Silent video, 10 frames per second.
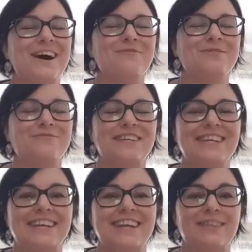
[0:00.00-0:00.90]
I was
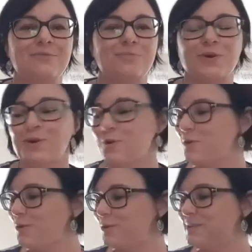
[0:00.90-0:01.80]
reading another book
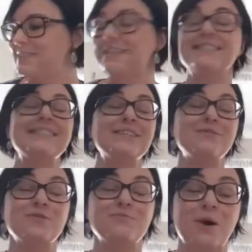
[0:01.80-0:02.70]
called
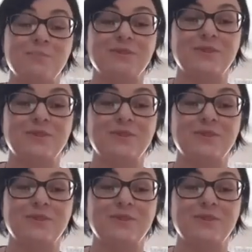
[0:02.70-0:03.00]
Successful Moms